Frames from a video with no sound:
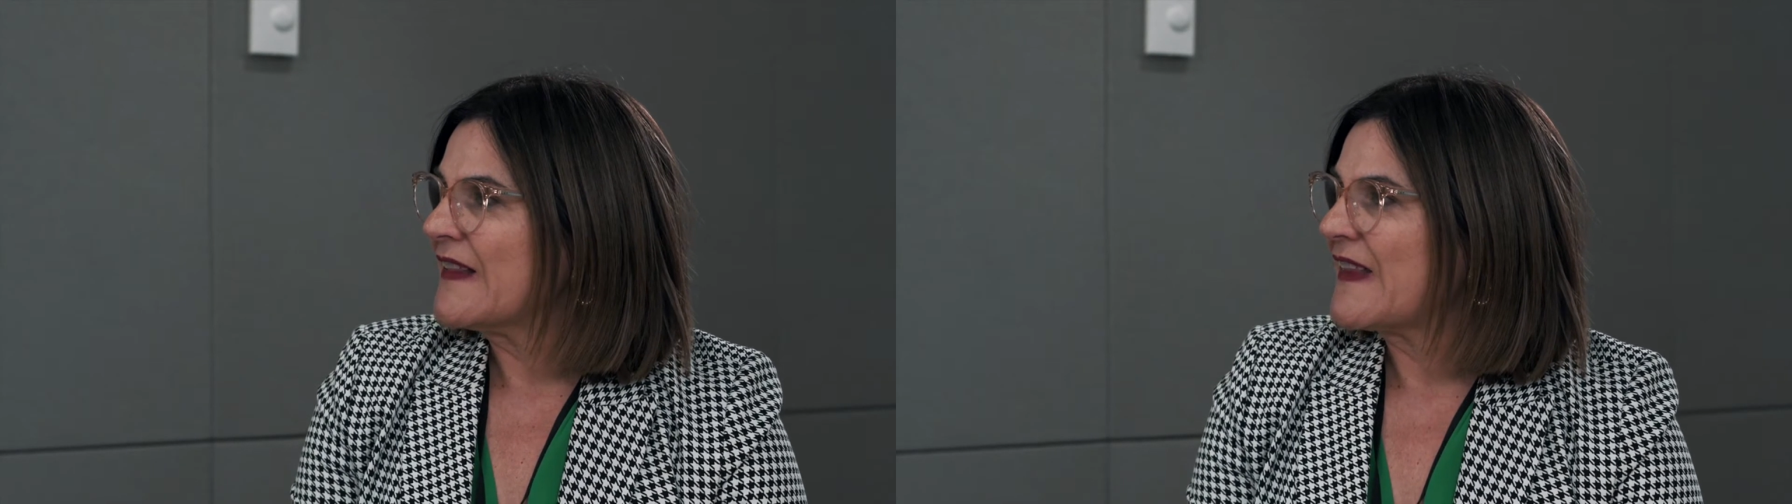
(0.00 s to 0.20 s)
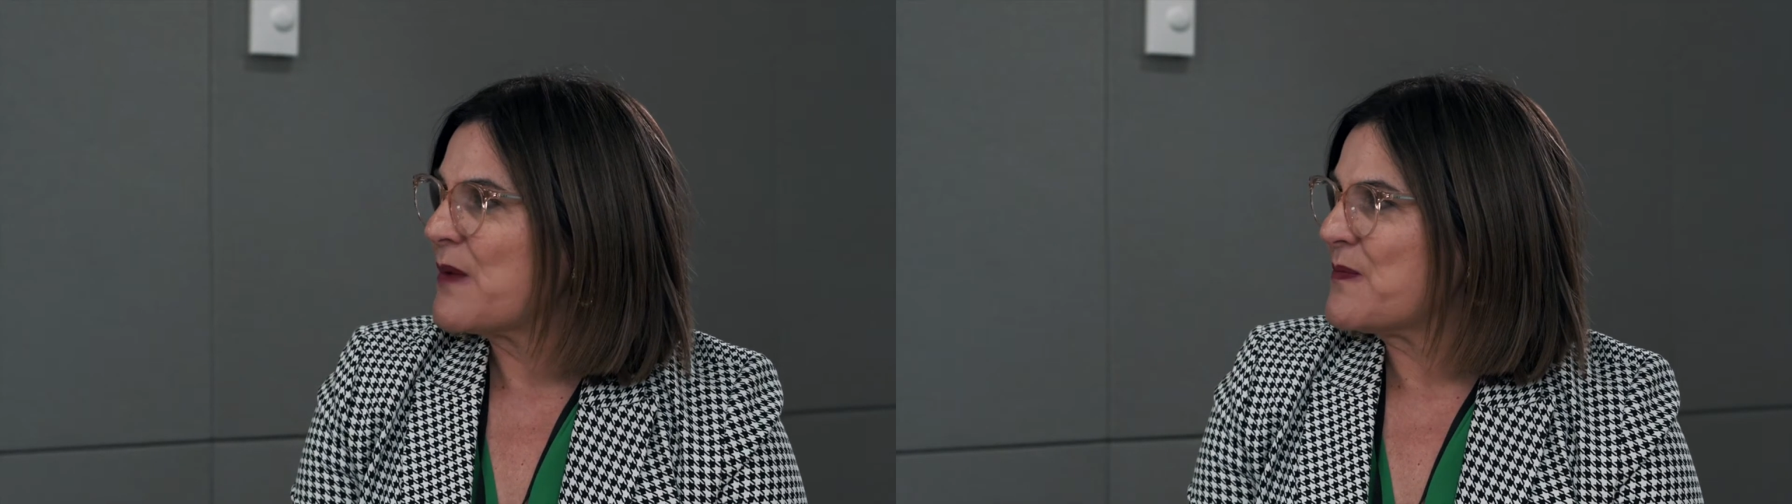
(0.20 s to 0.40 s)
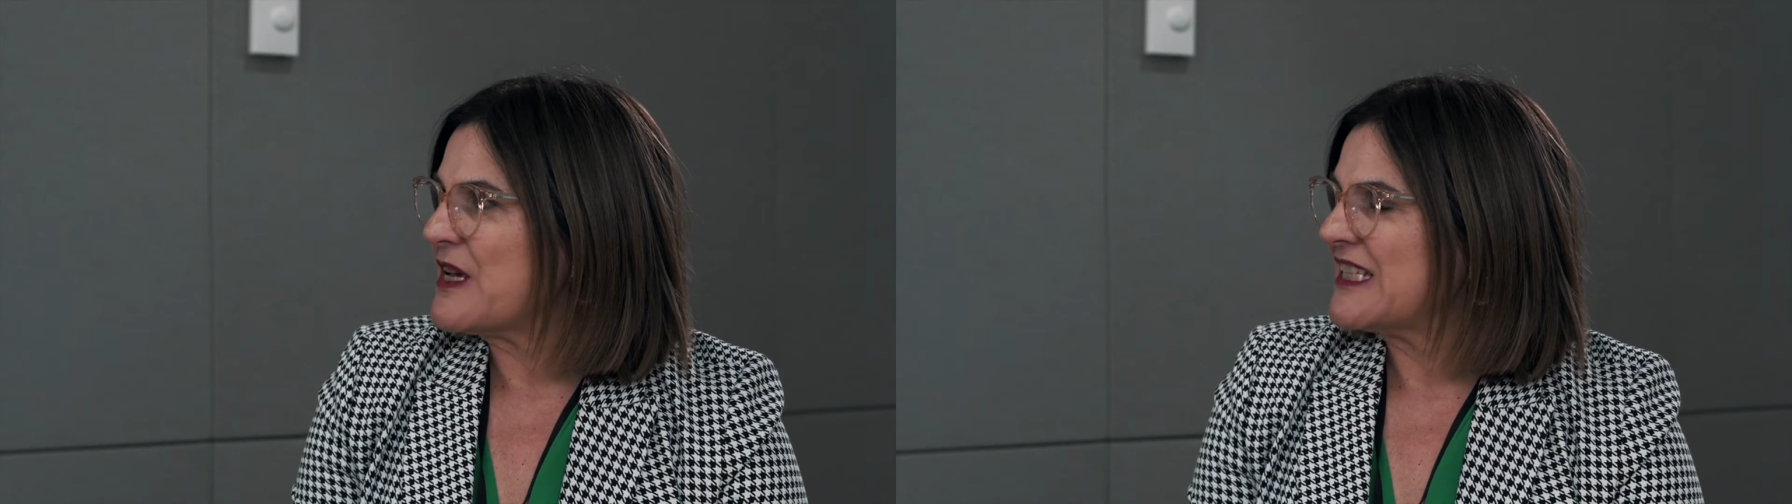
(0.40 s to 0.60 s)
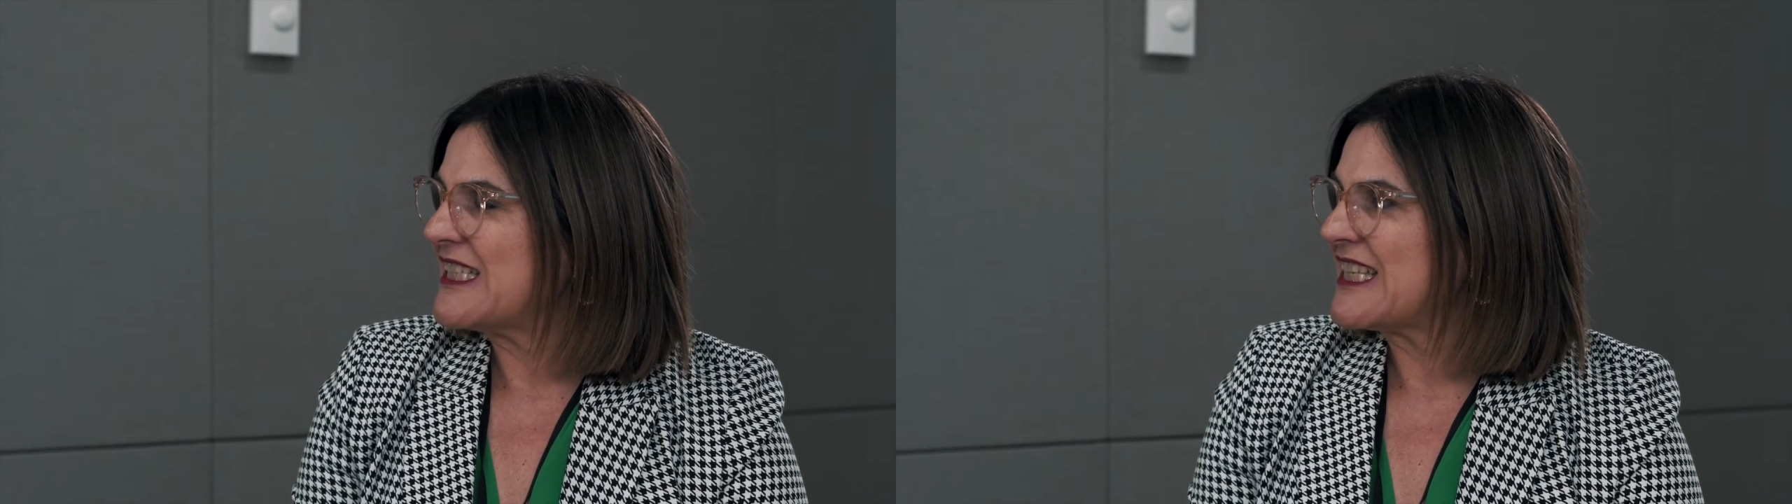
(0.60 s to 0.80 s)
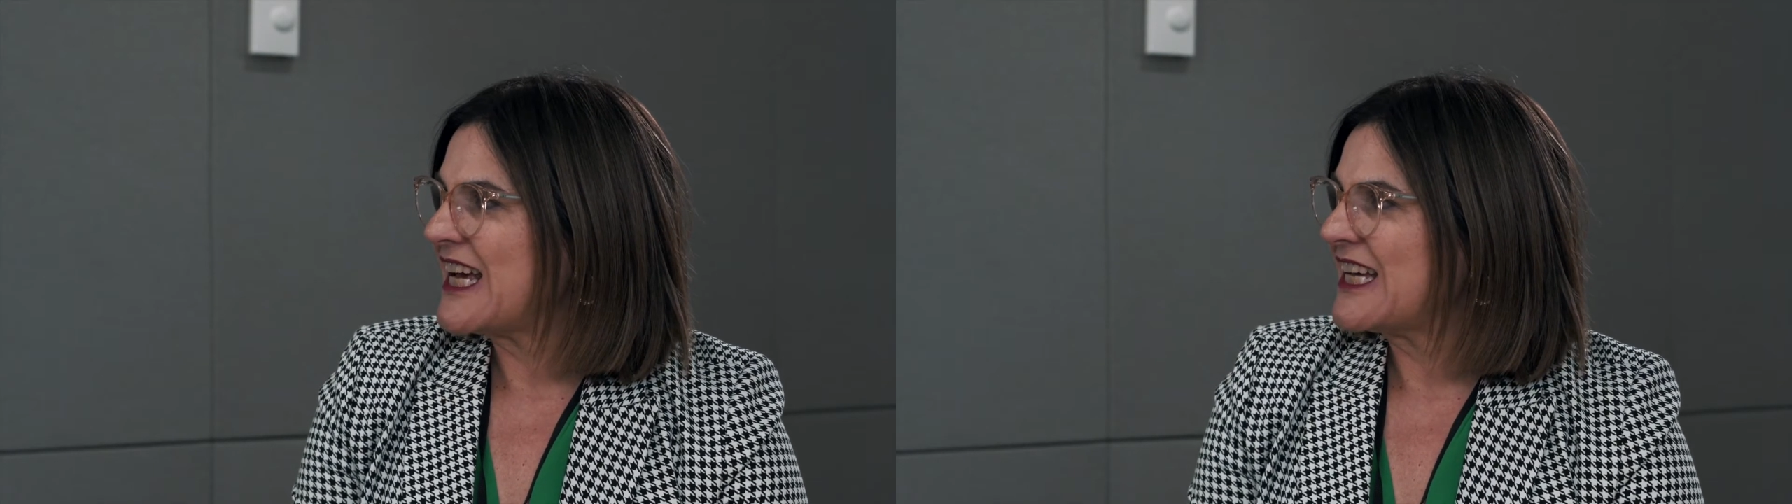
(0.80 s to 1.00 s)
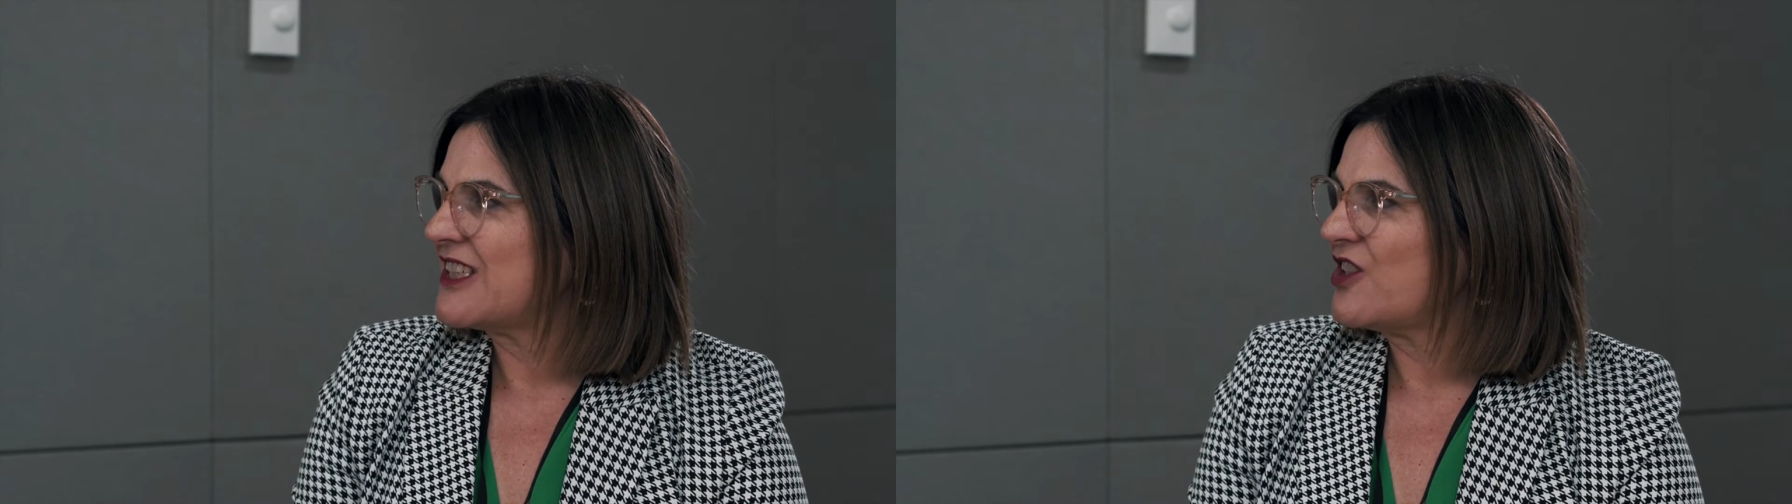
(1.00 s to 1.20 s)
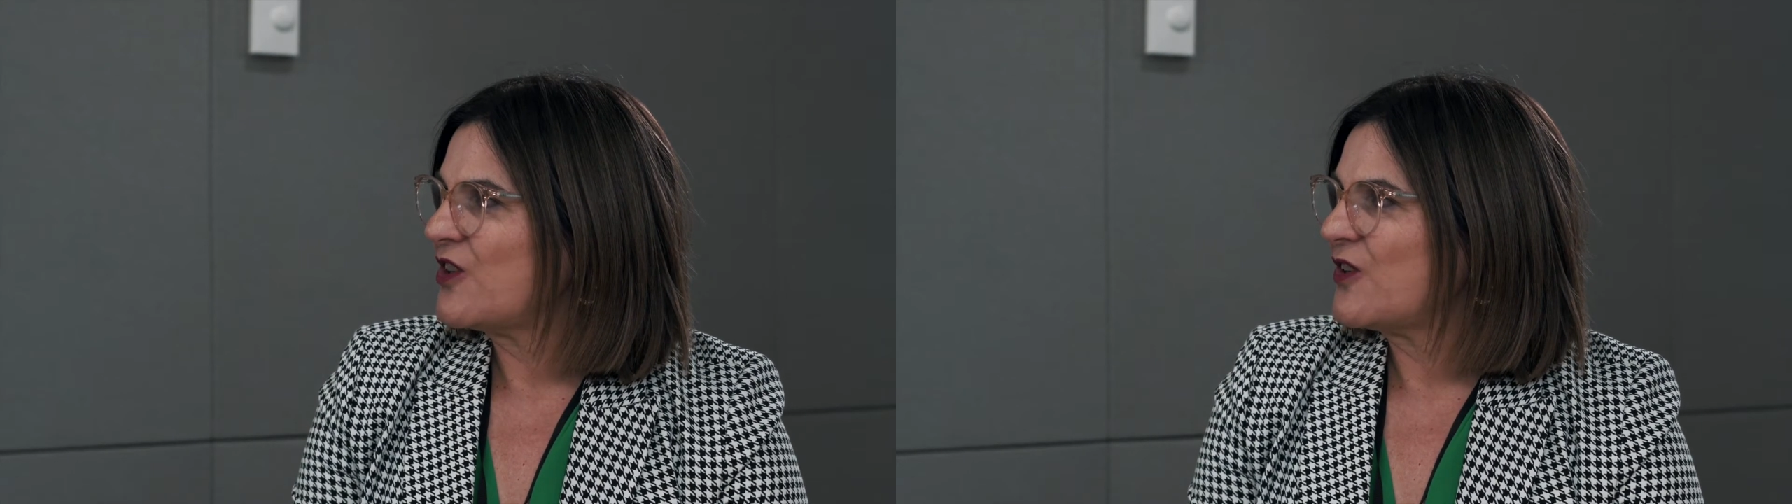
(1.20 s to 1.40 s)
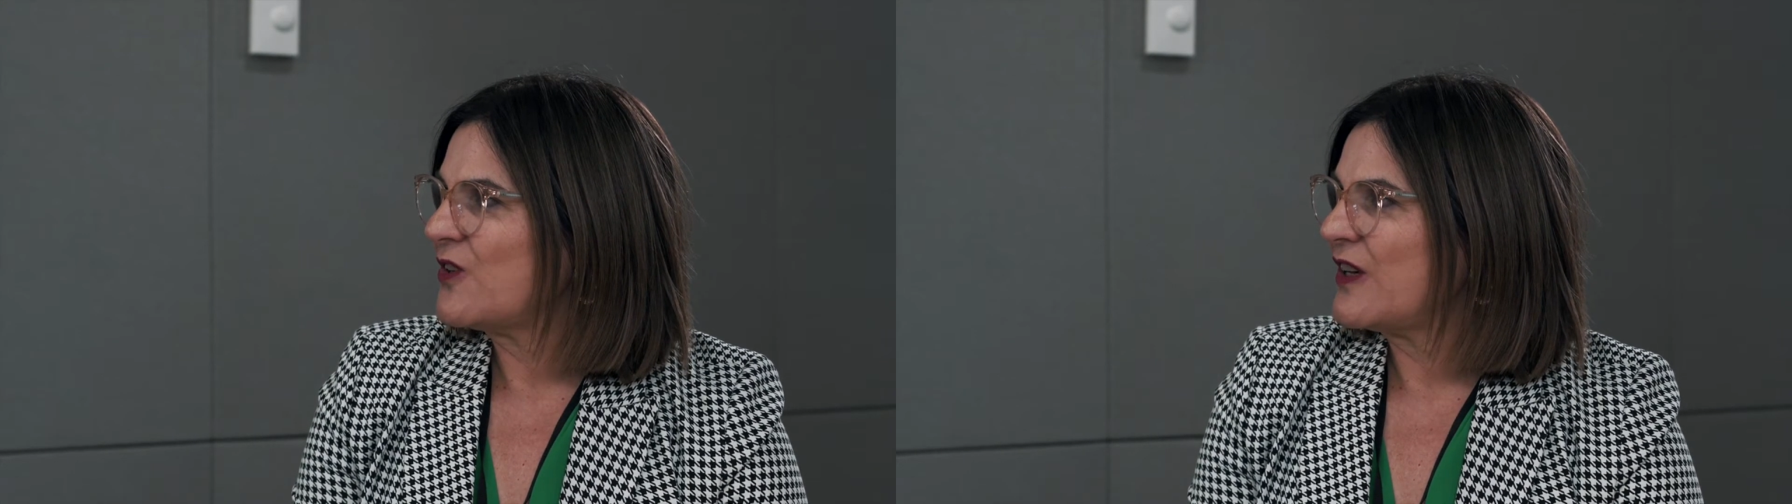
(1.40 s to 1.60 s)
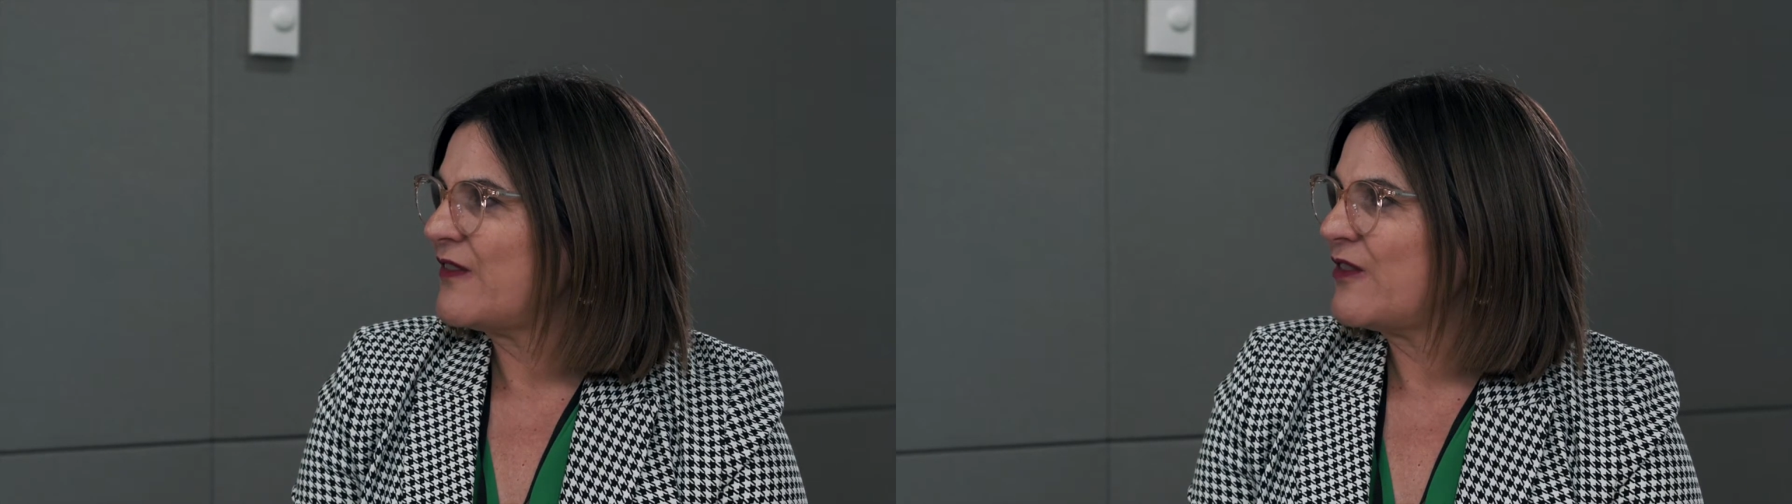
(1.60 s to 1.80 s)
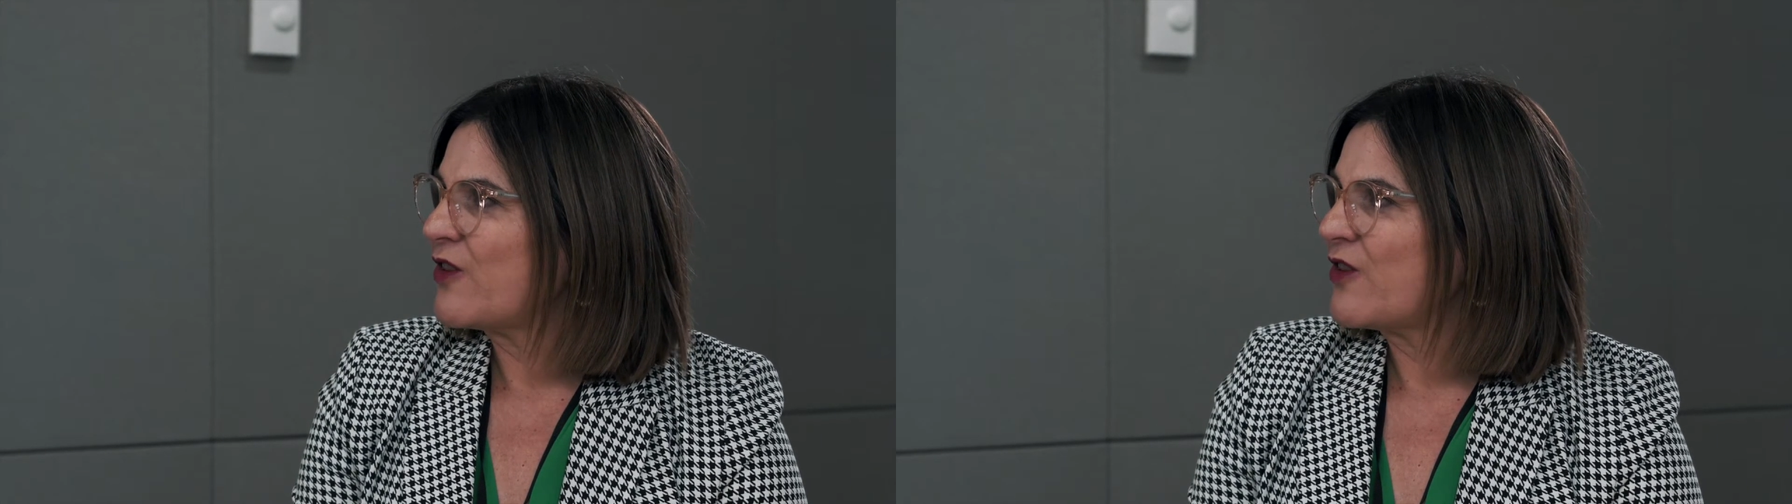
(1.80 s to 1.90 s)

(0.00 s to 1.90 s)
that means that, if